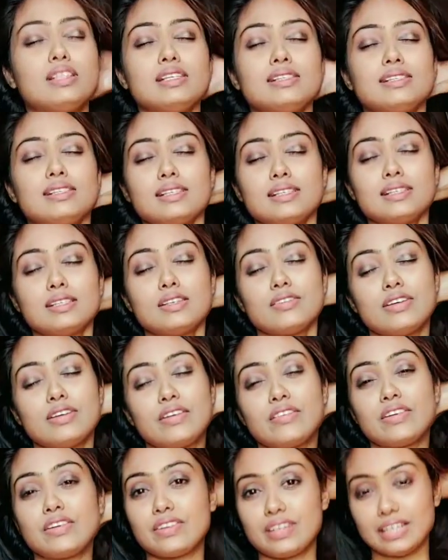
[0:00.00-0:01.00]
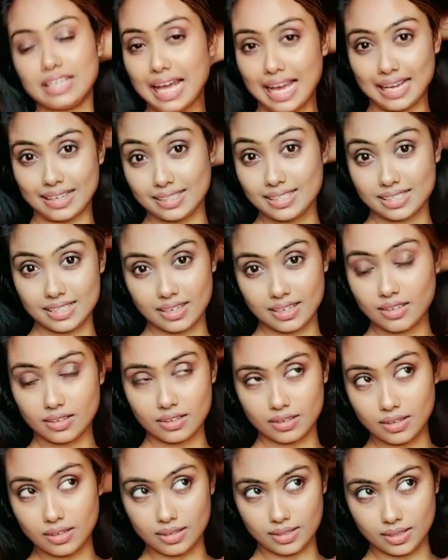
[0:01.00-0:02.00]
This is a very
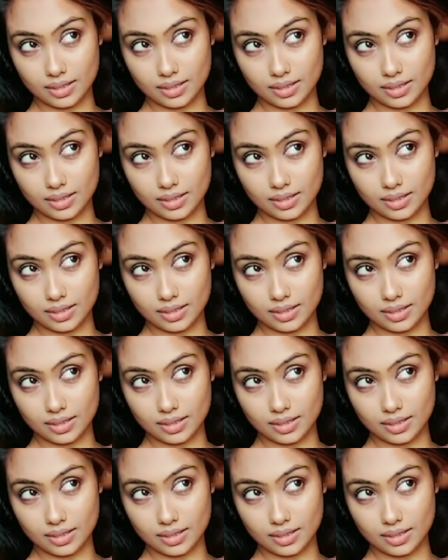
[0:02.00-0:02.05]
relaxing